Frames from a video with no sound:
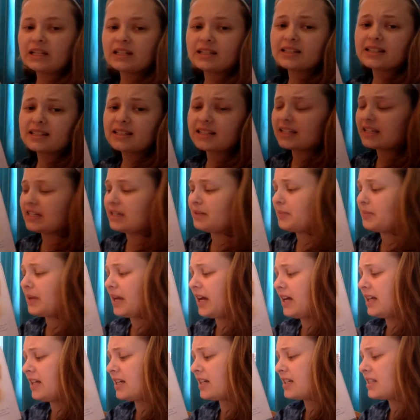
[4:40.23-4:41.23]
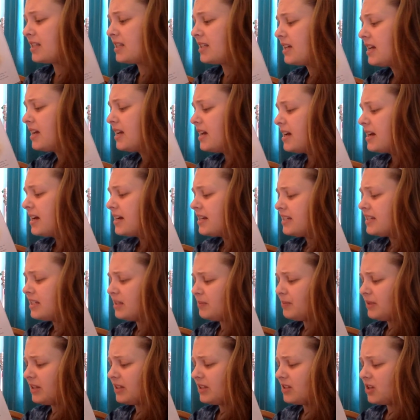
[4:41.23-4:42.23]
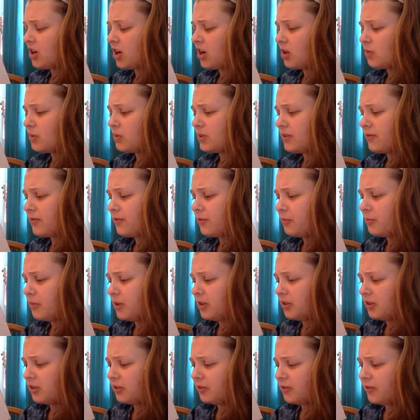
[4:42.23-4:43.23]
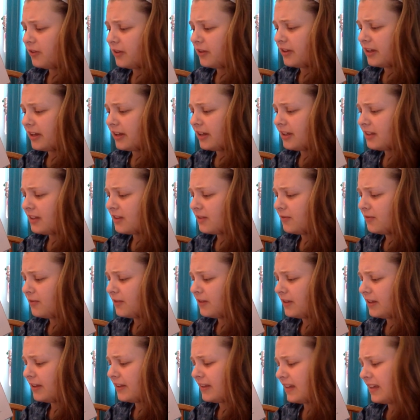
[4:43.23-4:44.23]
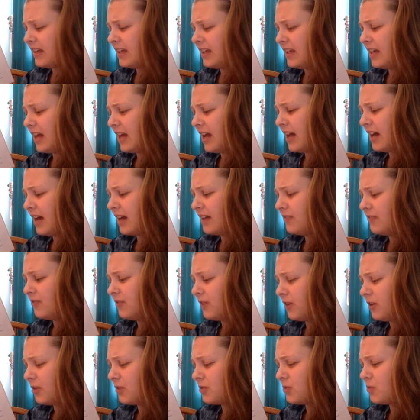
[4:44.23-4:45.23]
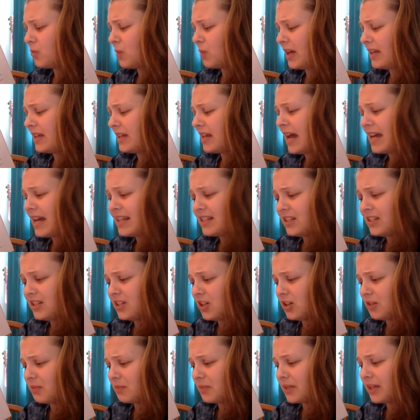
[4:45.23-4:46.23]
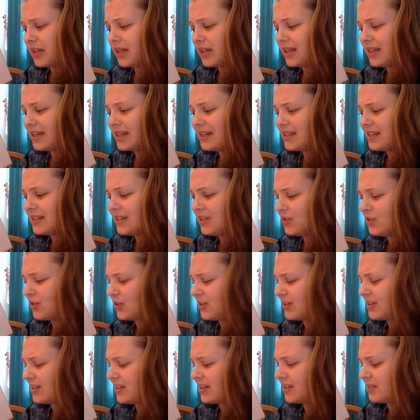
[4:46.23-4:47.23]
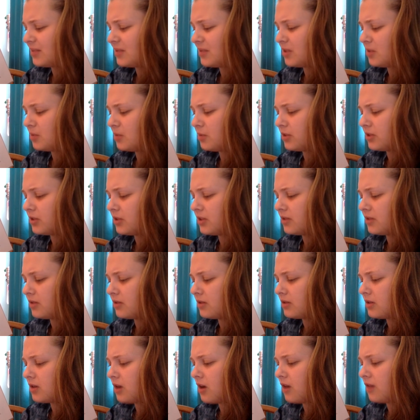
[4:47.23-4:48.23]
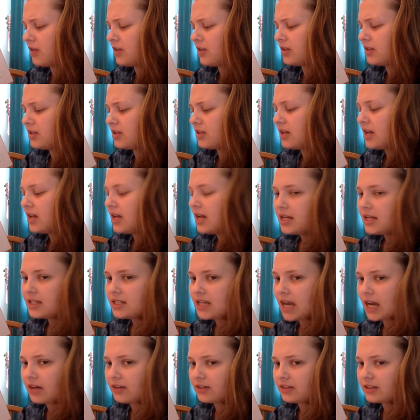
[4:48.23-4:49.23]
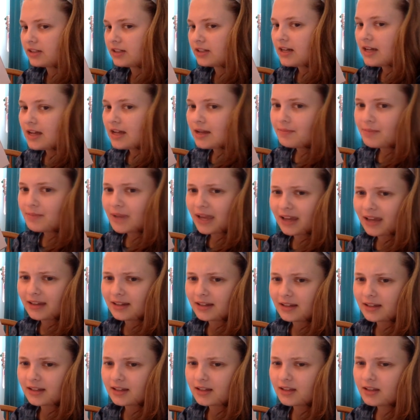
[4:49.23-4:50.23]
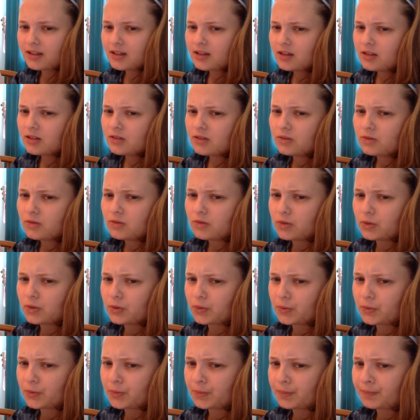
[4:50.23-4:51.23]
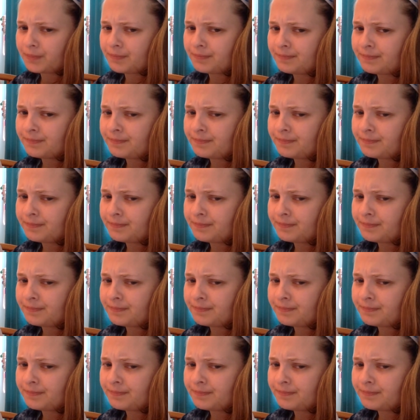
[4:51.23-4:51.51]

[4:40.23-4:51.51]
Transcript: Sidney panicked. Deep in his heart was a familiar feeling, the feeling that he had felt when, as a young pig, his teacher had sent him to the principal's office. Terror, panic, doom.